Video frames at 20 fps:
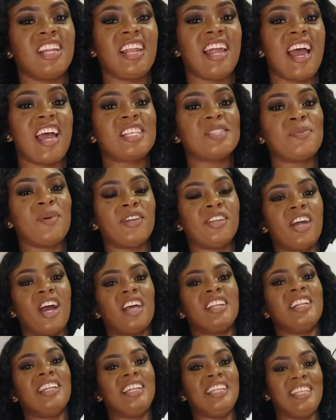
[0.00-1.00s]
last but
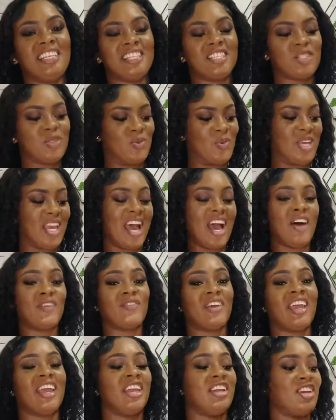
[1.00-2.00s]
not least, we have
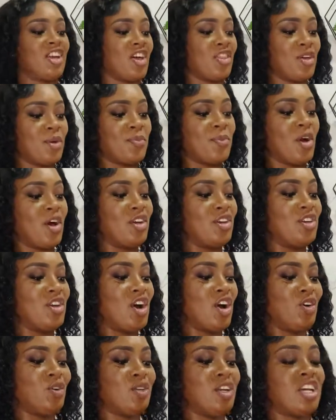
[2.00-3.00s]
another
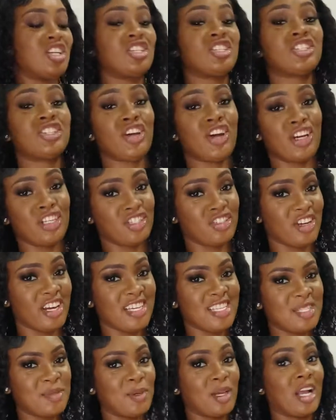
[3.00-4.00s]
button-down shirt
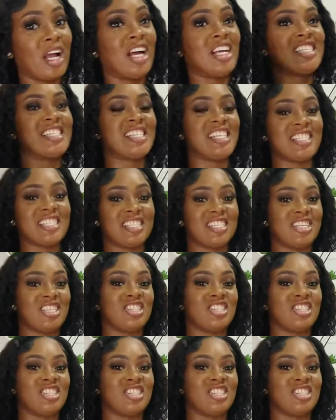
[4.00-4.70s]
dress, because listen,